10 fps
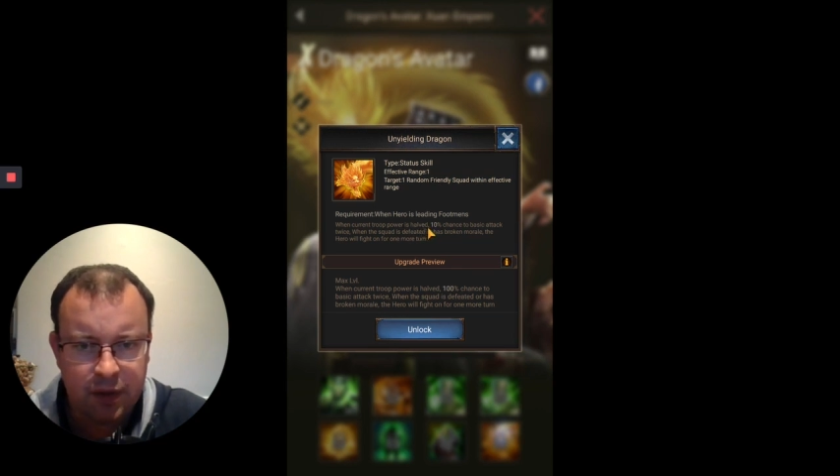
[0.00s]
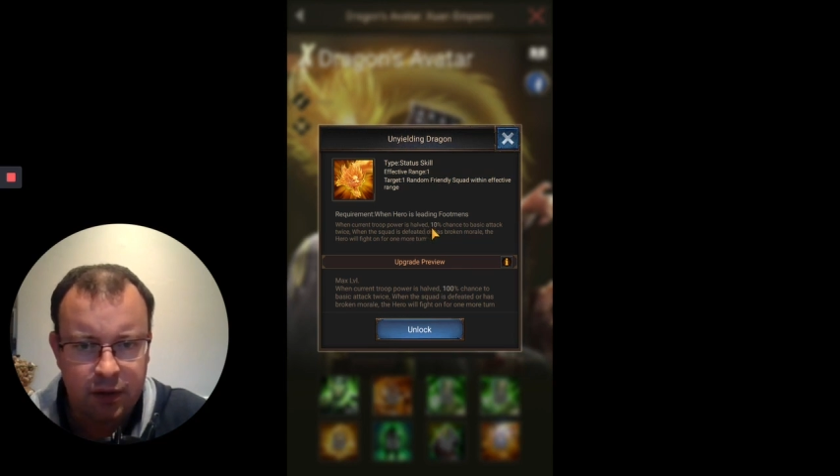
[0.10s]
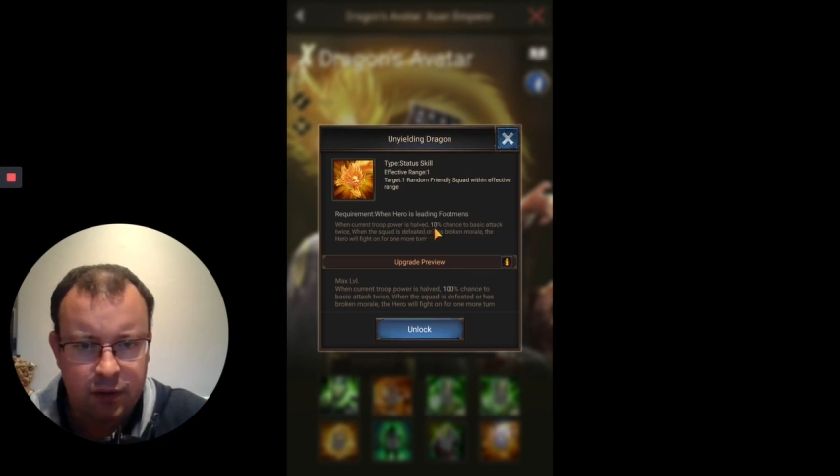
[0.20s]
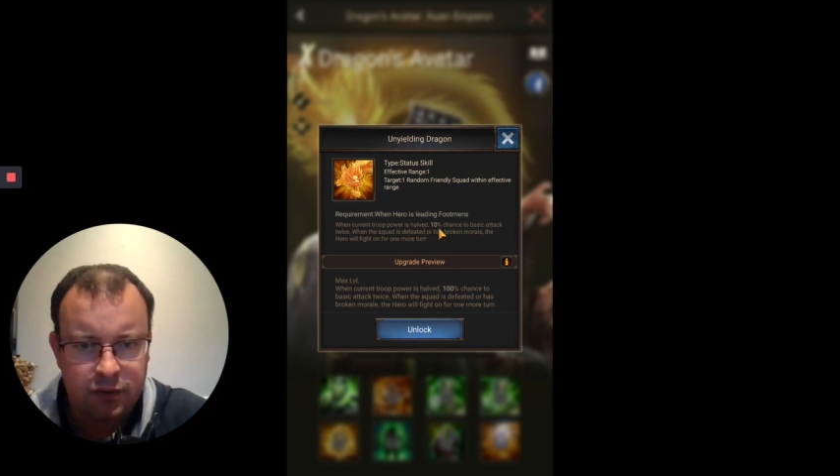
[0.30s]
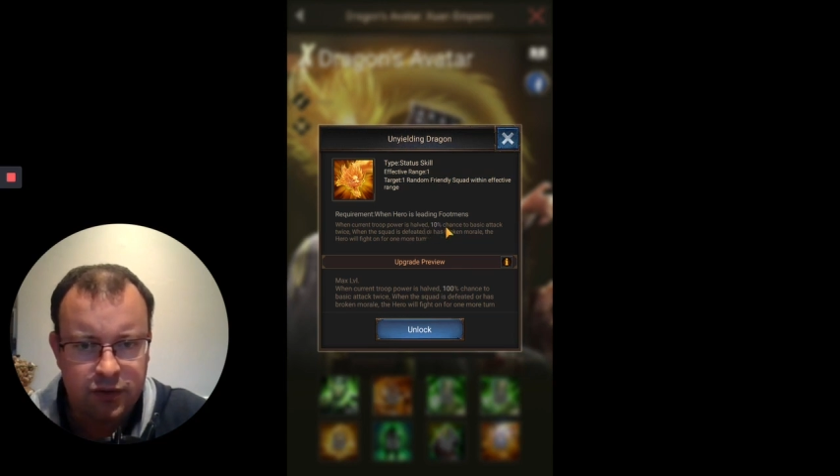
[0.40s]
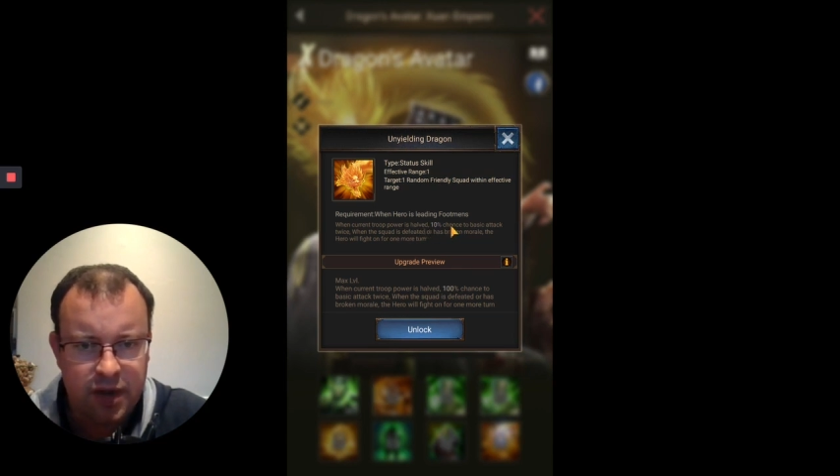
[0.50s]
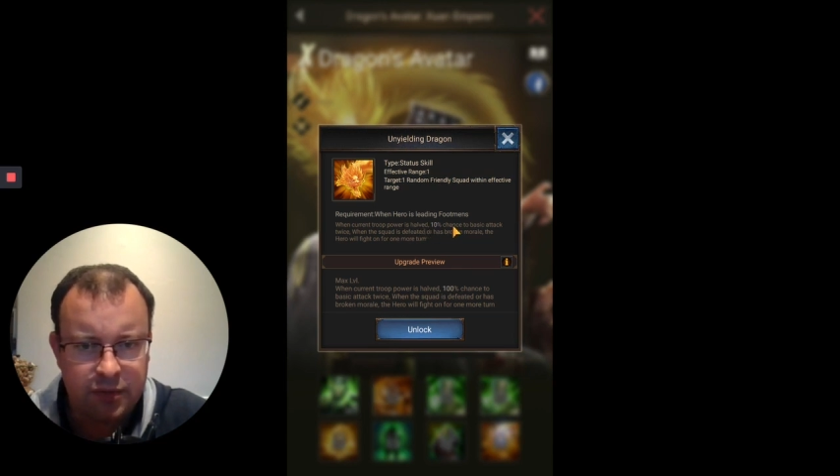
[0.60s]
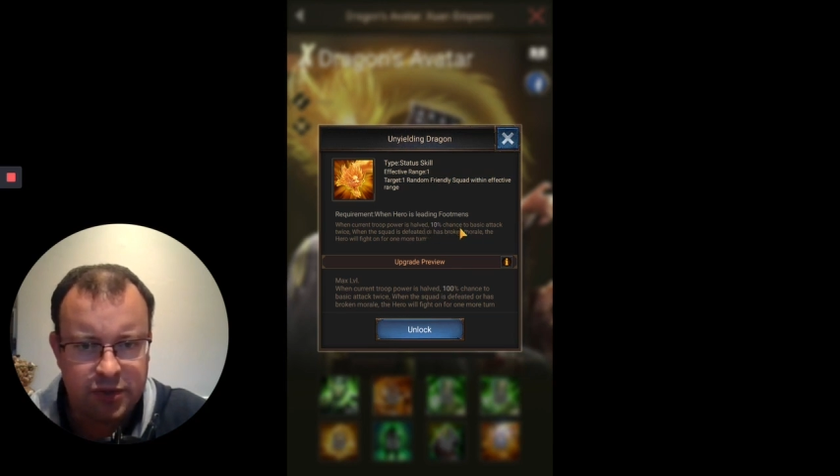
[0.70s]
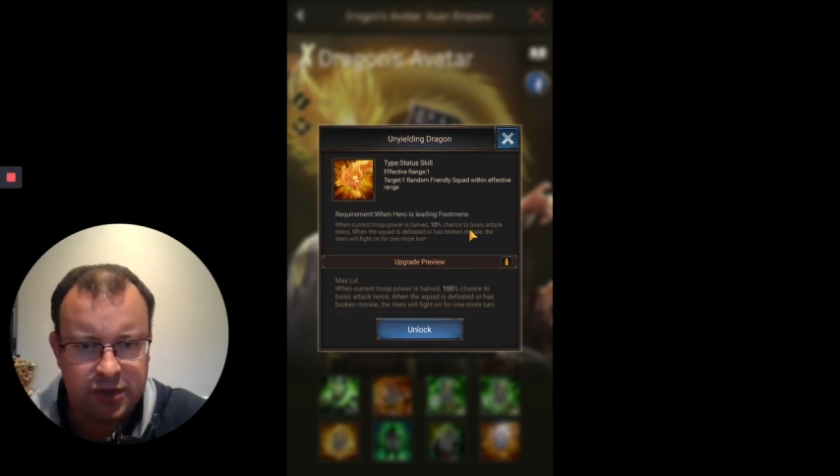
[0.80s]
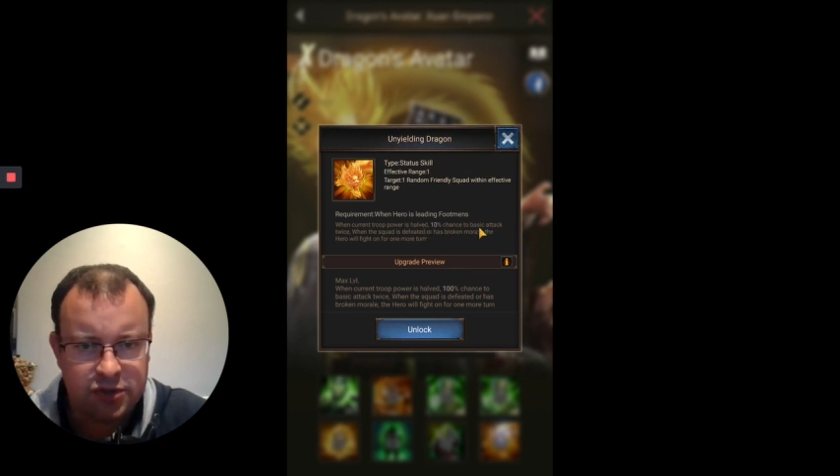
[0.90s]
ten
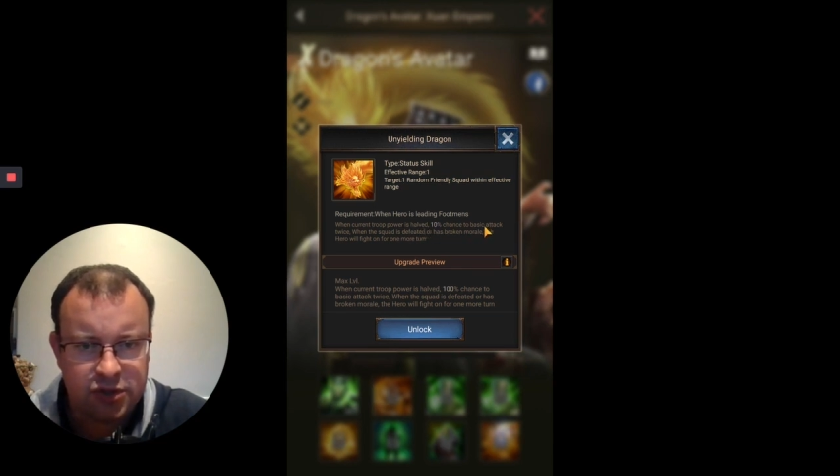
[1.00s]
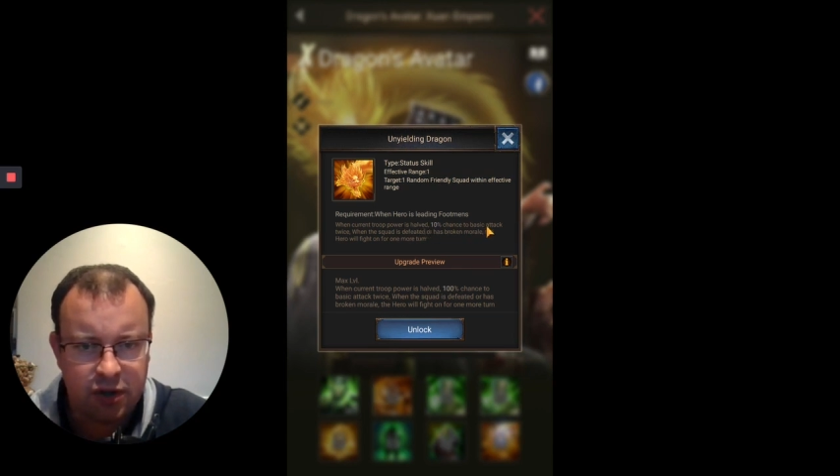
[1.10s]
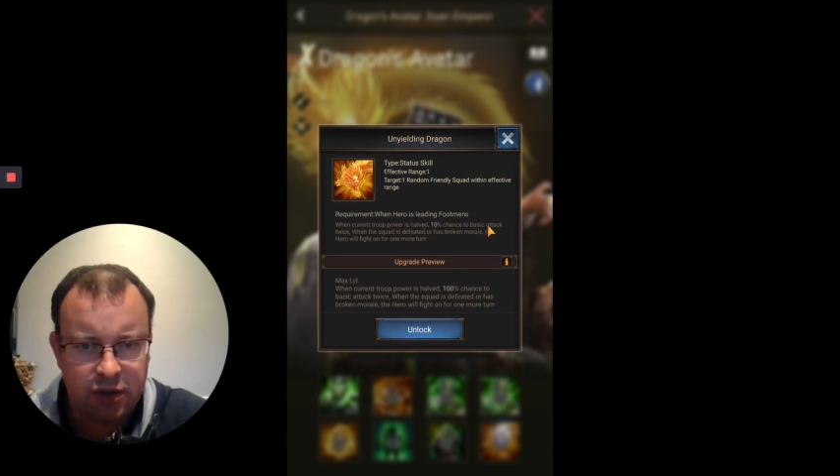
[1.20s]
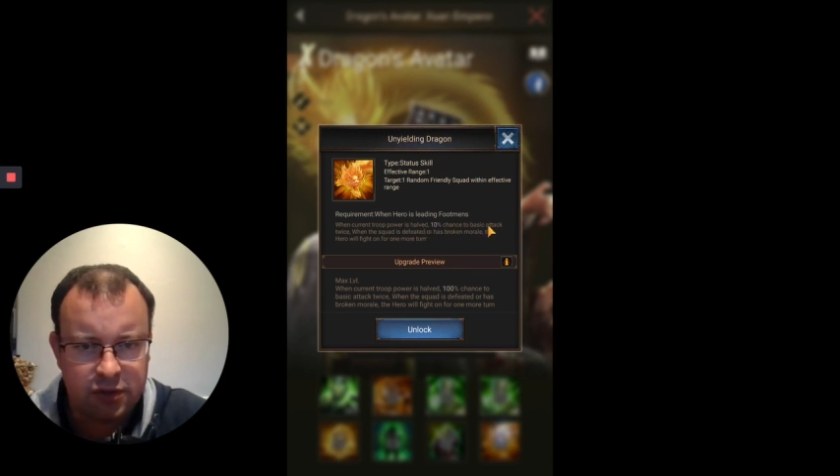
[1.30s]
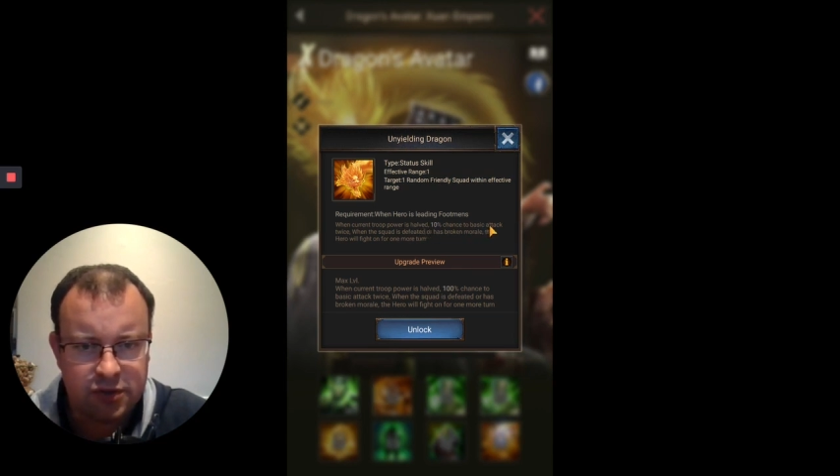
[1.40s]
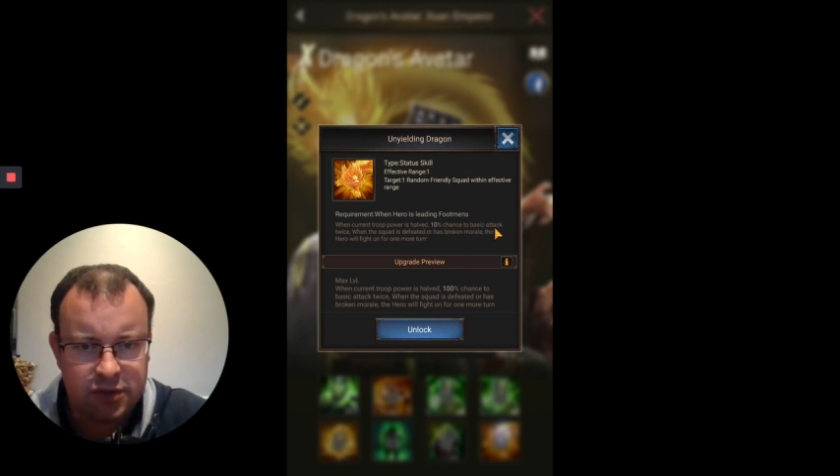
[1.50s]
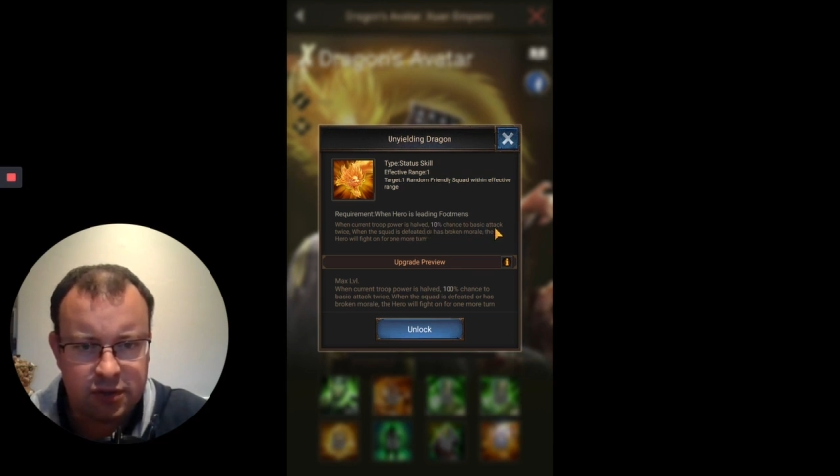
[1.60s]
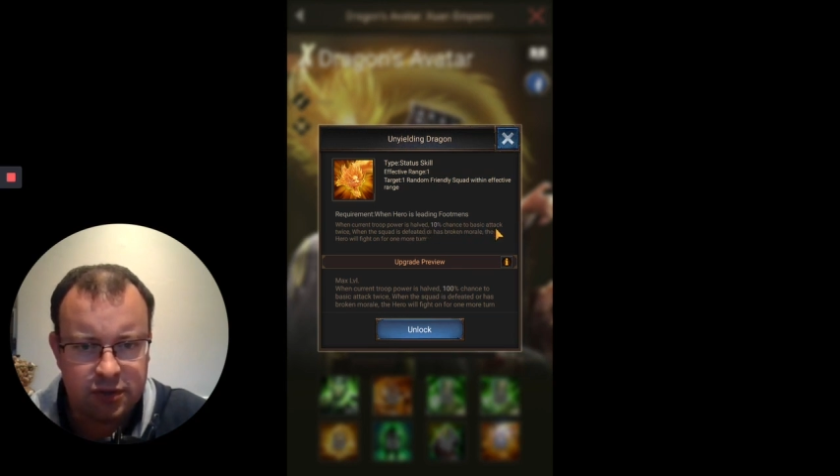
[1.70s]
percent chance